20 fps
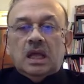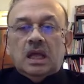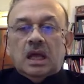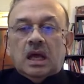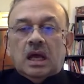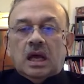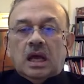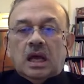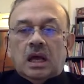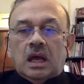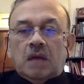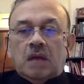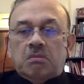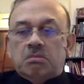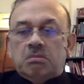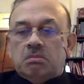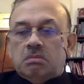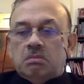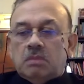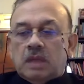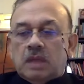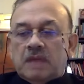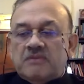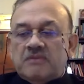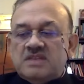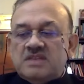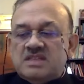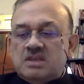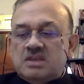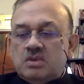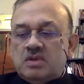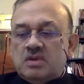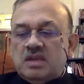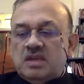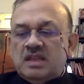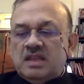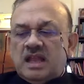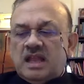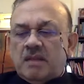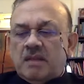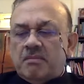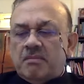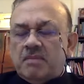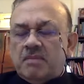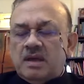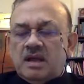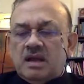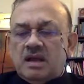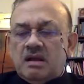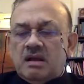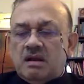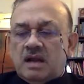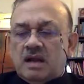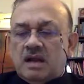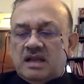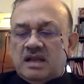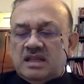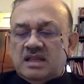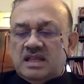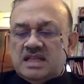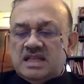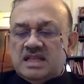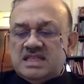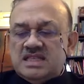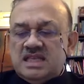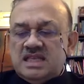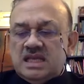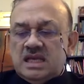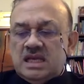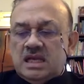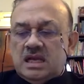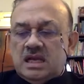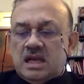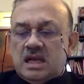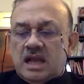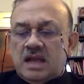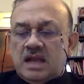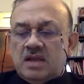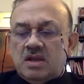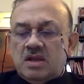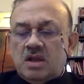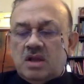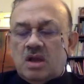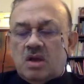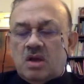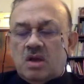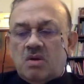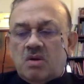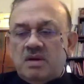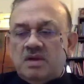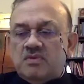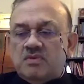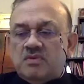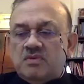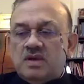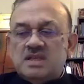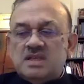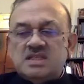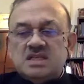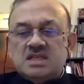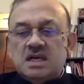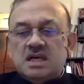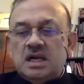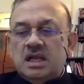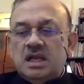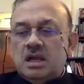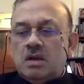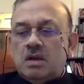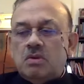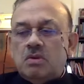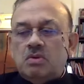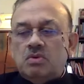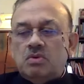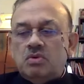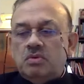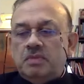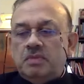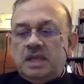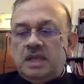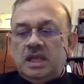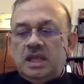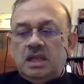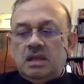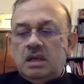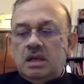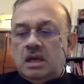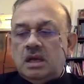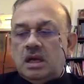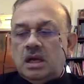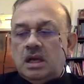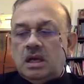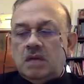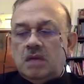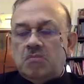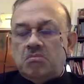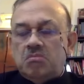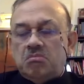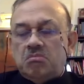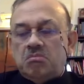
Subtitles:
I was looking the number at this year. Right now, it was turning out to be about